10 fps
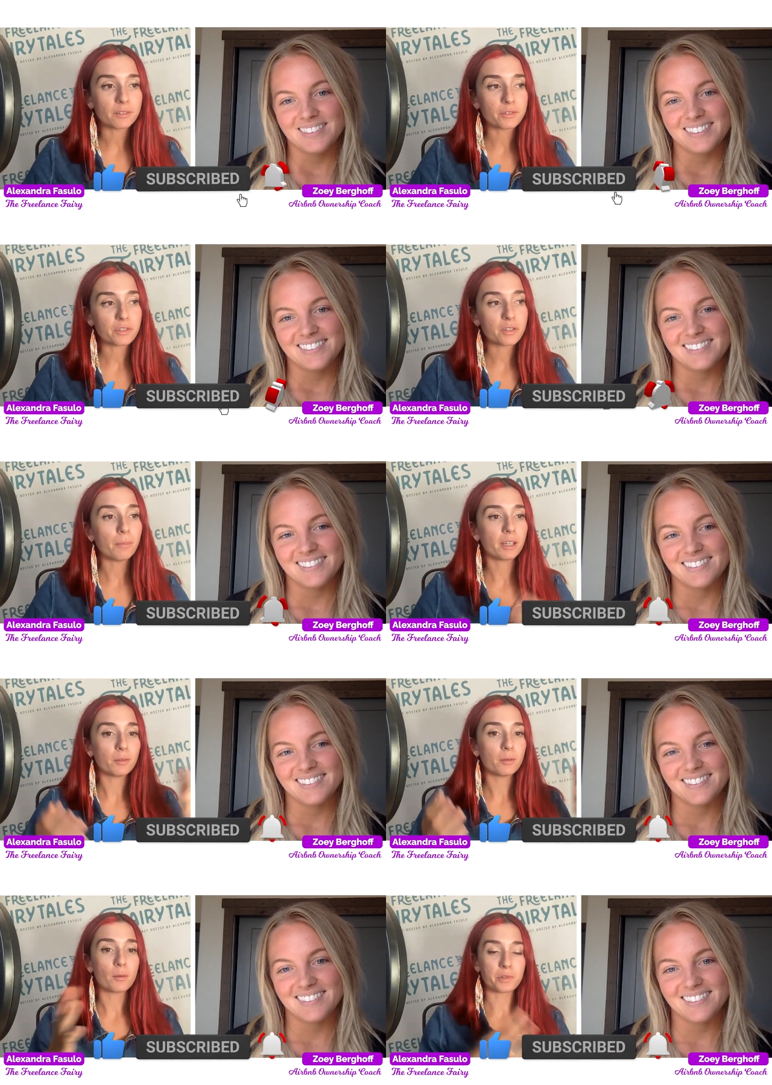Speaker 1: somebody
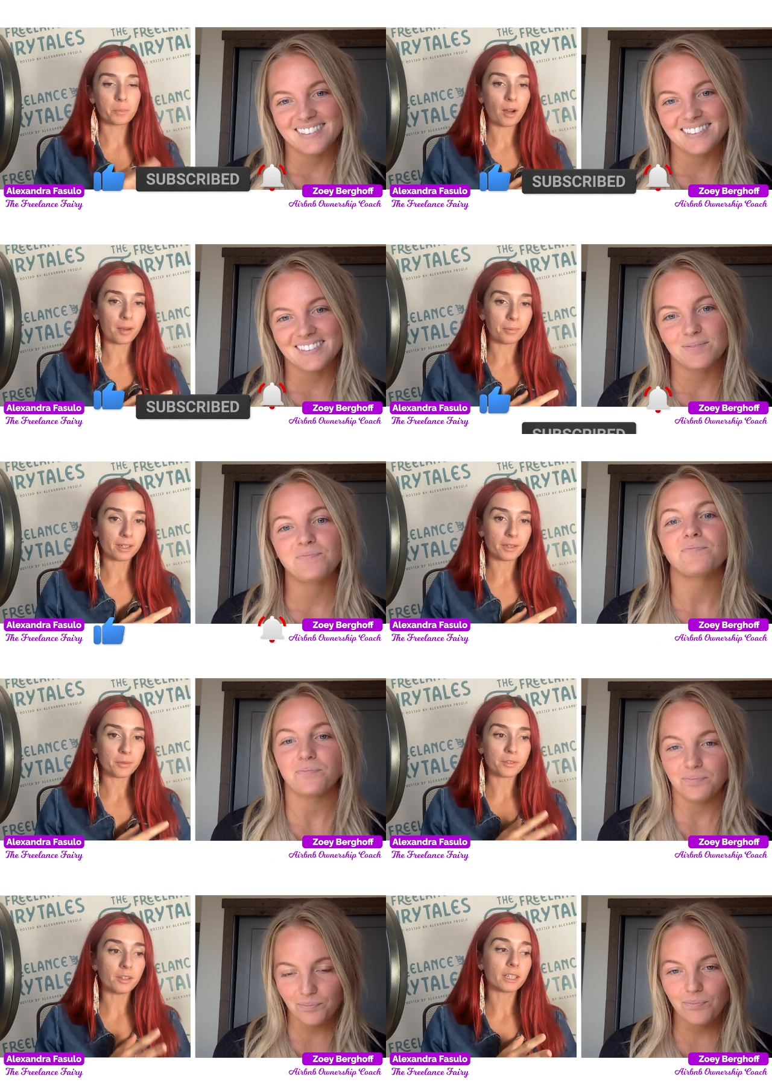who owns a property
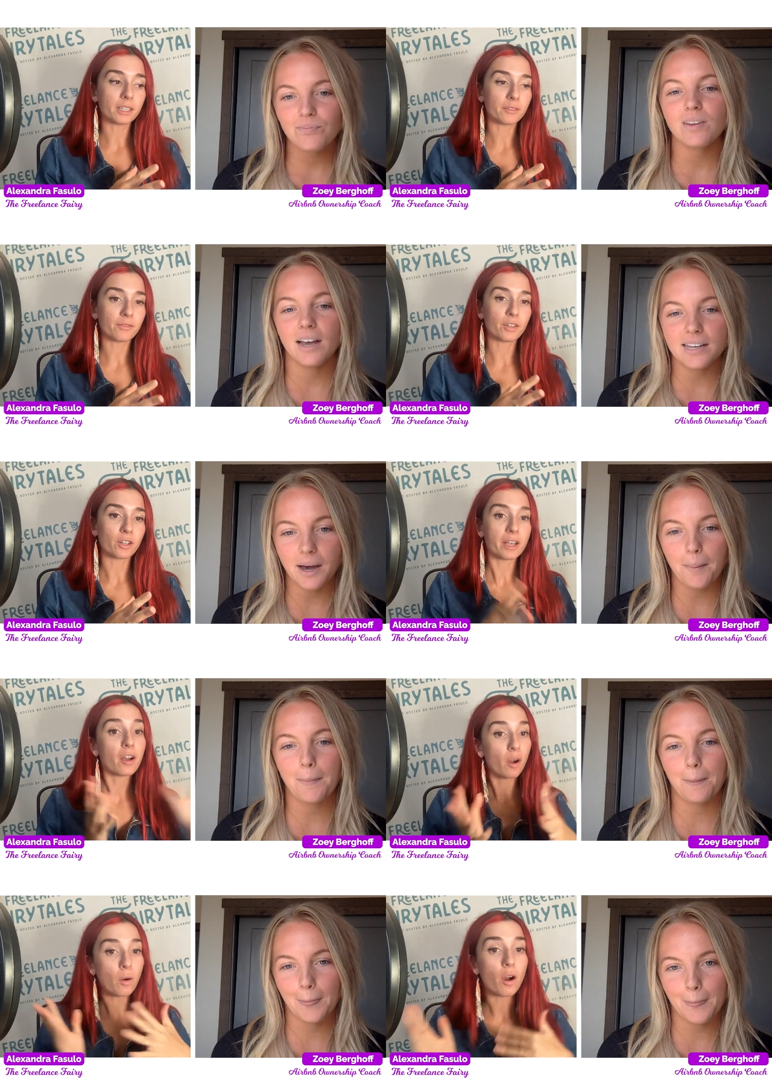who's looking for yep. a
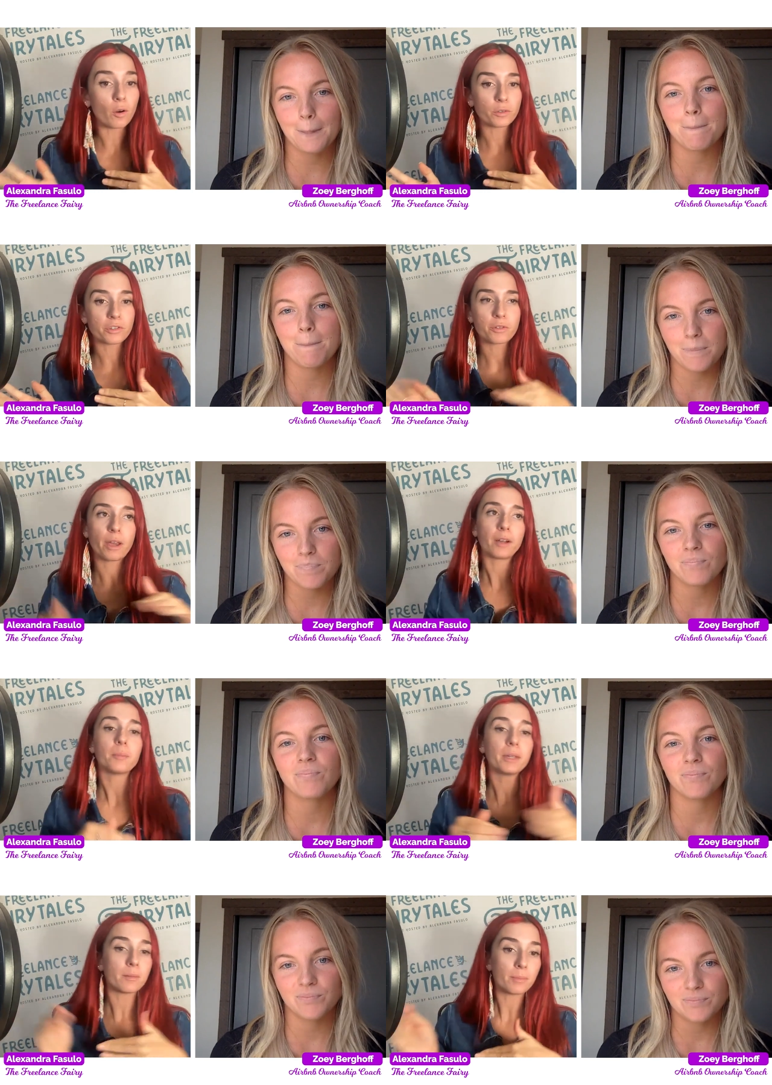co-host
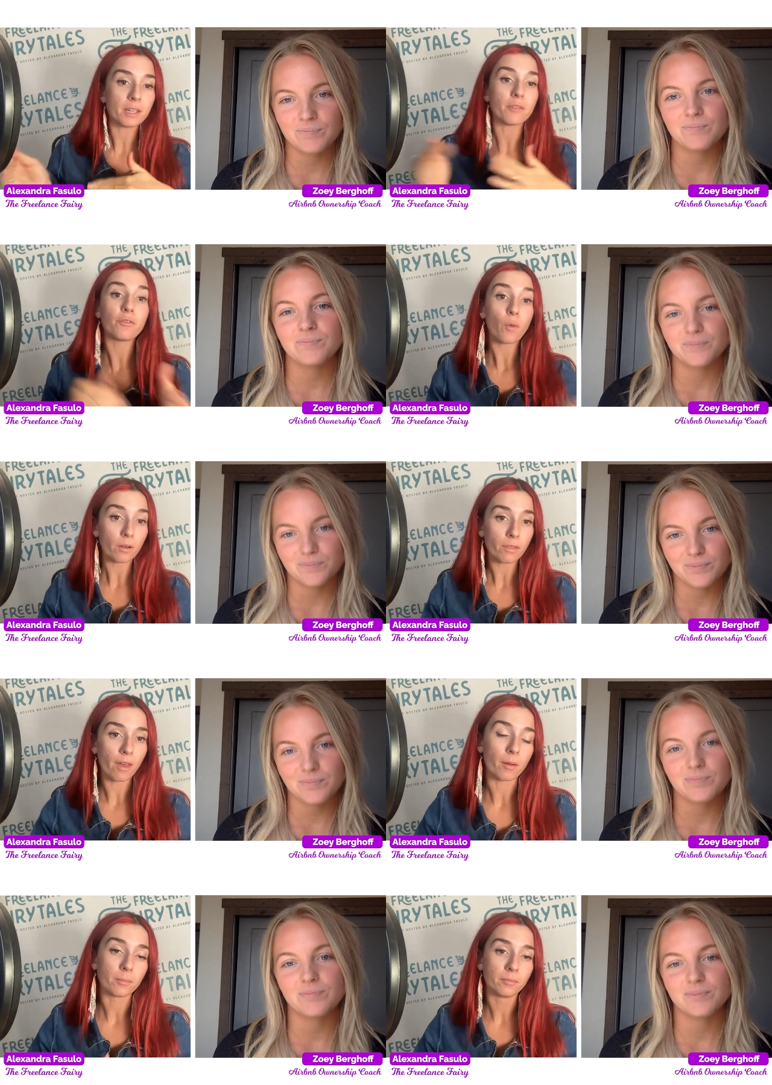Airbnb it for
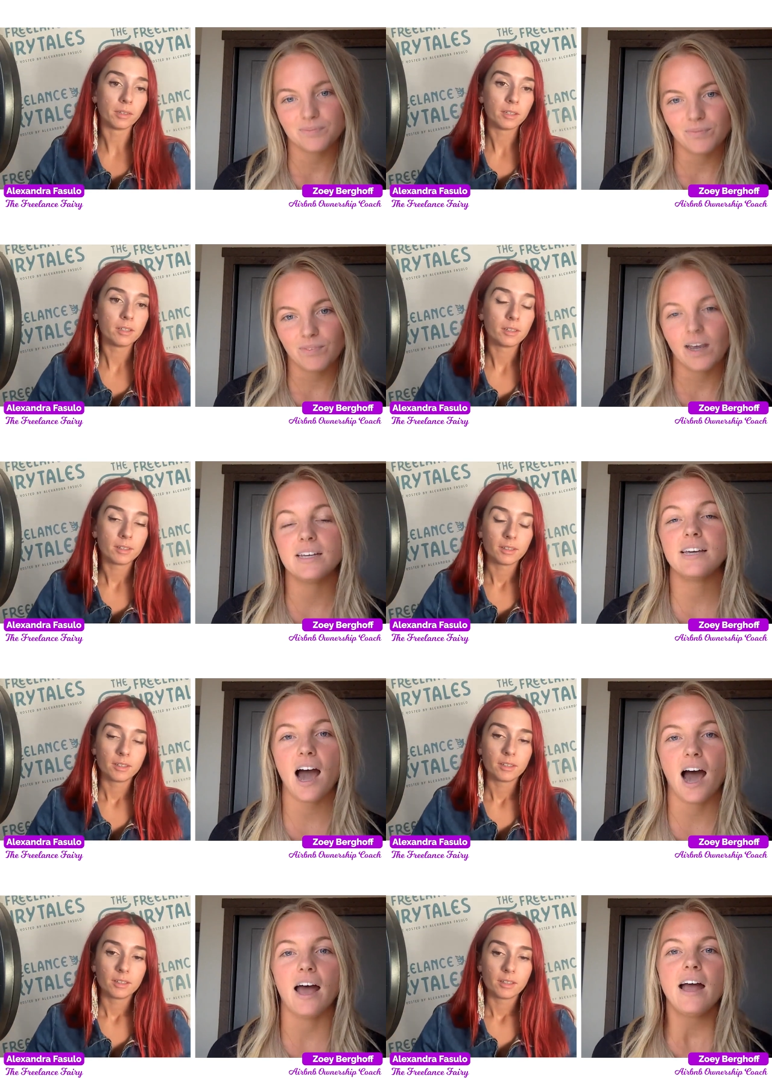them?
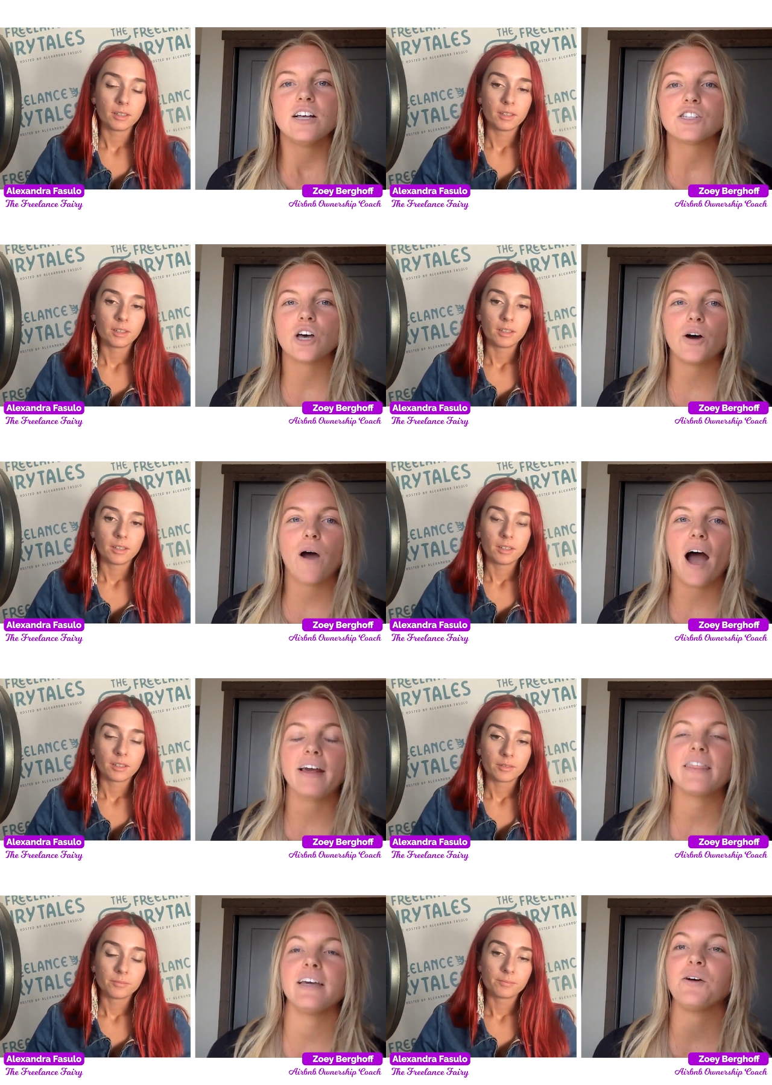
Speaker 2: Yeah. So I
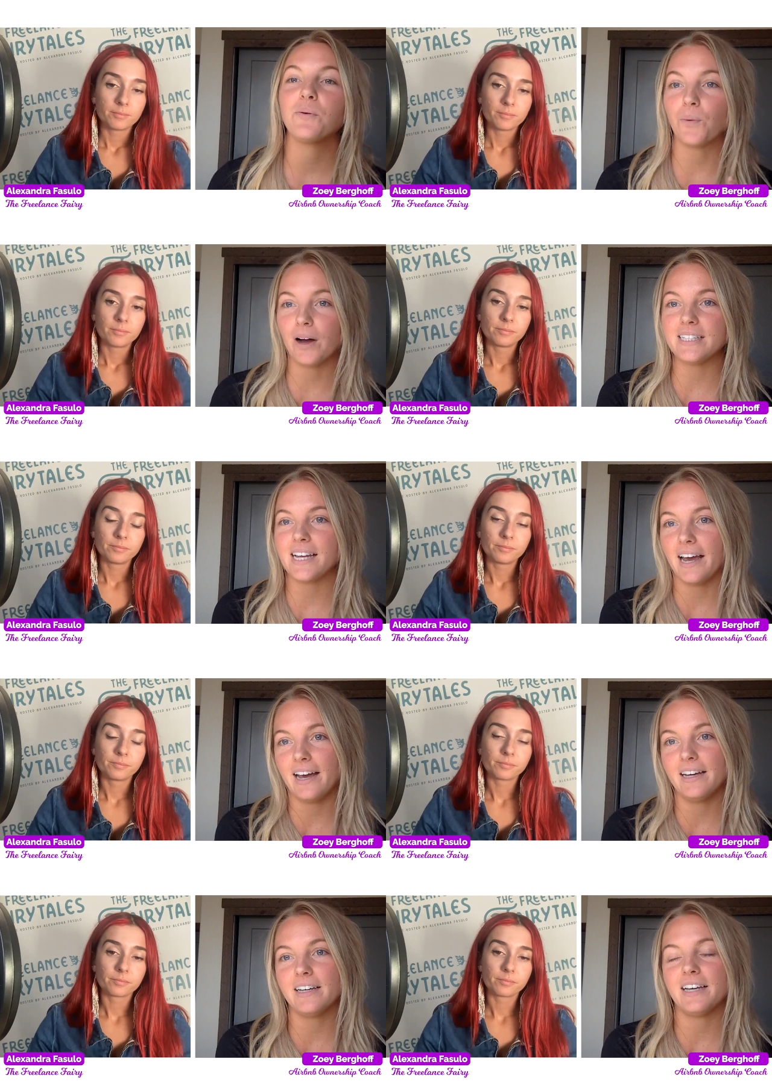think one
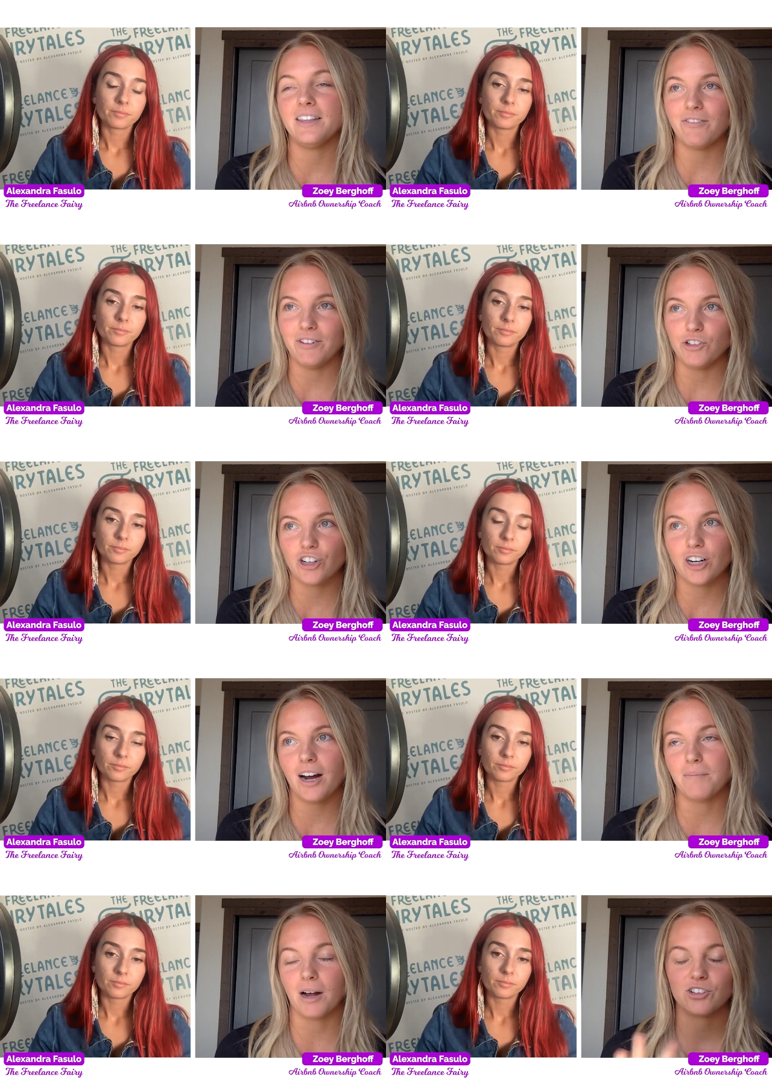day in the future,
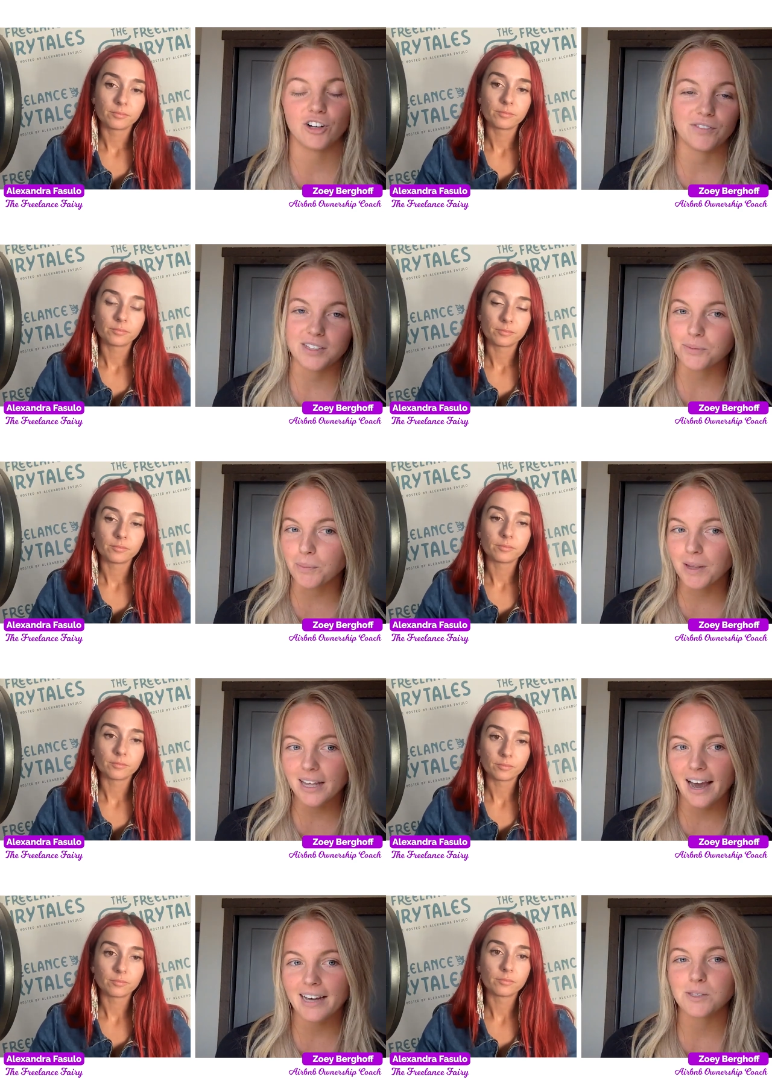I'm not sure if this will be the
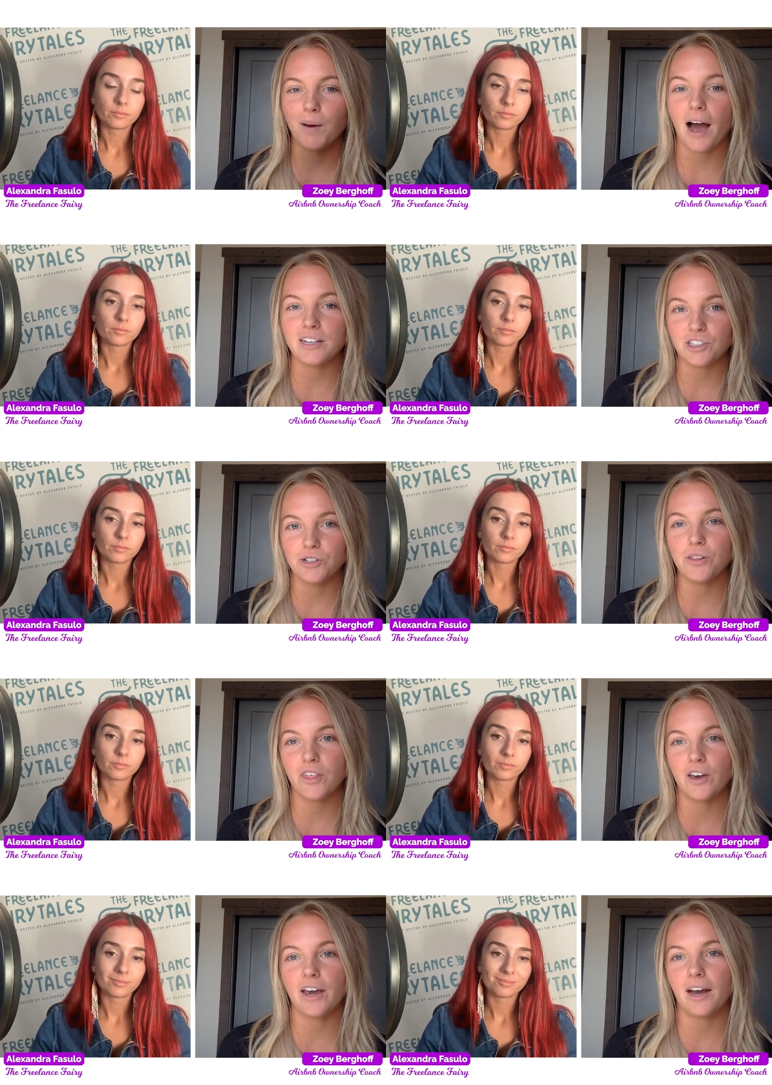case, but I do think